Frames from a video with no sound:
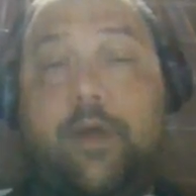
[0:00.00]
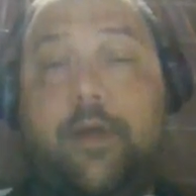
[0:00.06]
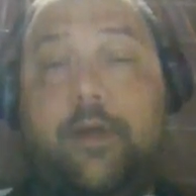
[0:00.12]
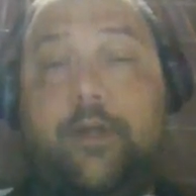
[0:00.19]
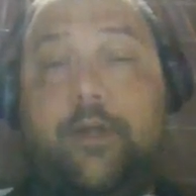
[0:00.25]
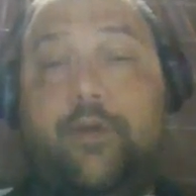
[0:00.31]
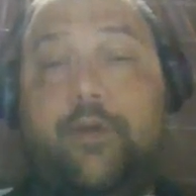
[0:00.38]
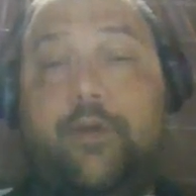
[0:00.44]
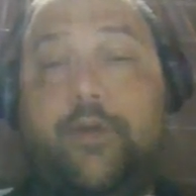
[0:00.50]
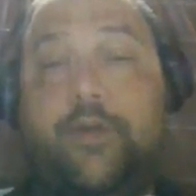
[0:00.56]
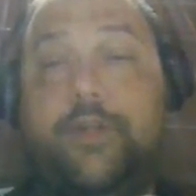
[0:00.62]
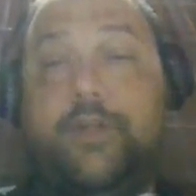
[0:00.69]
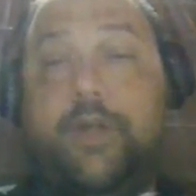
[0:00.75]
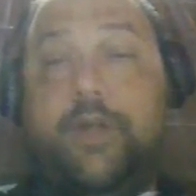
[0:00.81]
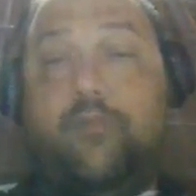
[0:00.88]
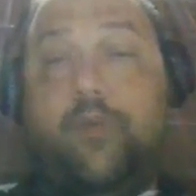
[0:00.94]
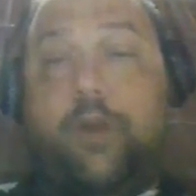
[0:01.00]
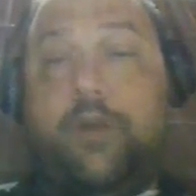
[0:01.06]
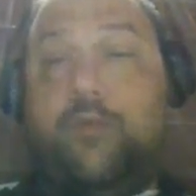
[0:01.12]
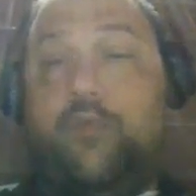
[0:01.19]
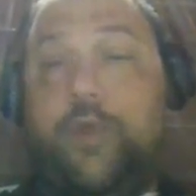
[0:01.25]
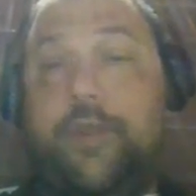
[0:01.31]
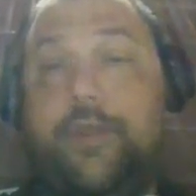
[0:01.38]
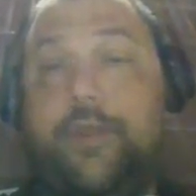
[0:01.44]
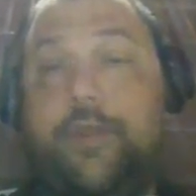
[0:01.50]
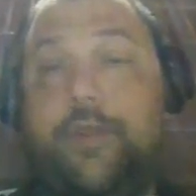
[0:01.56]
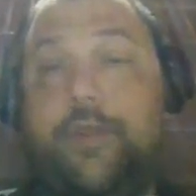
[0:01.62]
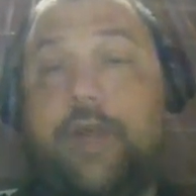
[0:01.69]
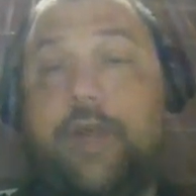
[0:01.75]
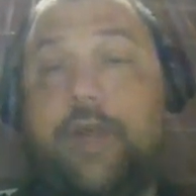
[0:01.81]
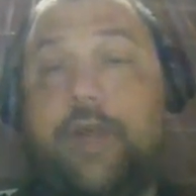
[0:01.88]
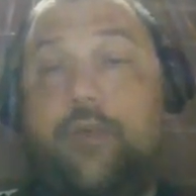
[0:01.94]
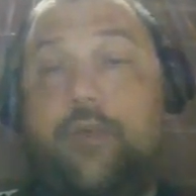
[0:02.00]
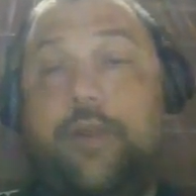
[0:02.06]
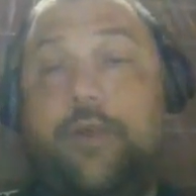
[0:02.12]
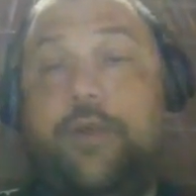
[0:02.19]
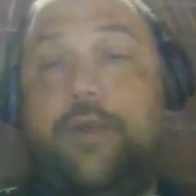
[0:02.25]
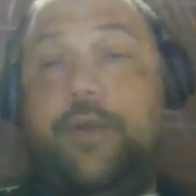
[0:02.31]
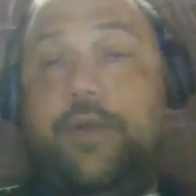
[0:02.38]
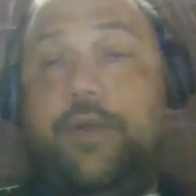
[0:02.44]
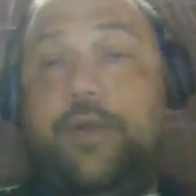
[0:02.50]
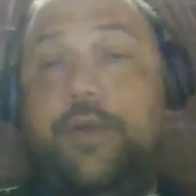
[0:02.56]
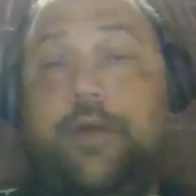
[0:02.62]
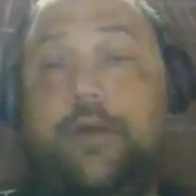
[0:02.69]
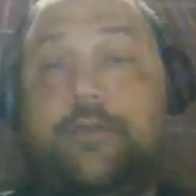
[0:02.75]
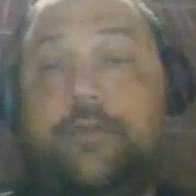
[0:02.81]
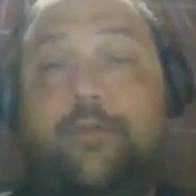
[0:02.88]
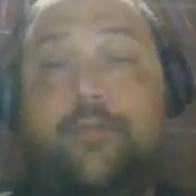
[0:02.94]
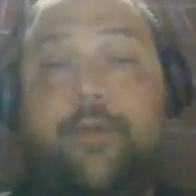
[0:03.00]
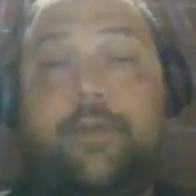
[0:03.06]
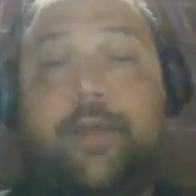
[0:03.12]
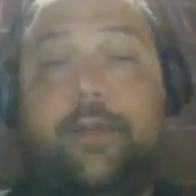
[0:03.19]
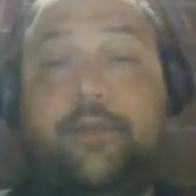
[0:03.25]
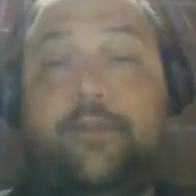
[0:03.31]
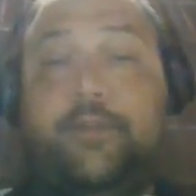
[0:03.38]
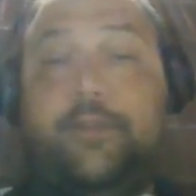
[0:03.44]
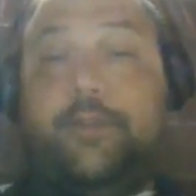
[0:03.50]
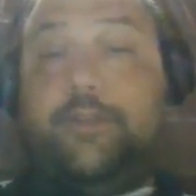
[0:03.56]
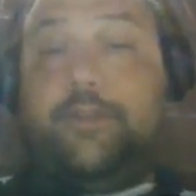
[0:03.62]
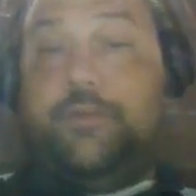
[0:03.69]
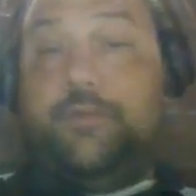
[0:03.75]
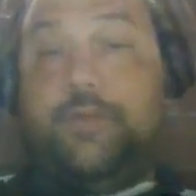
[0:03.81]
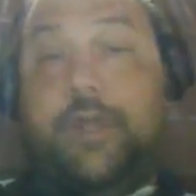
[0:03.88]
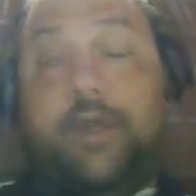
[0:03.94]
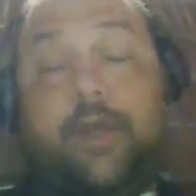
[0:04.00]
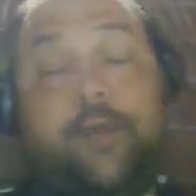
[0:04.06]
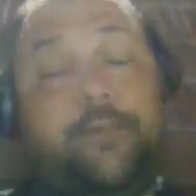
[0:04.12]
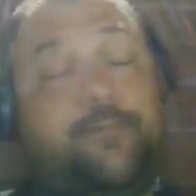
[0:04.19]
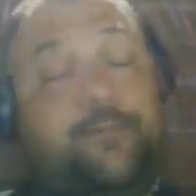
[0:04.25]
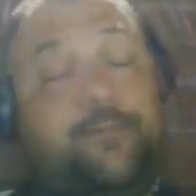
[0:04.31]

could work with this hybrid superintelligence to, say,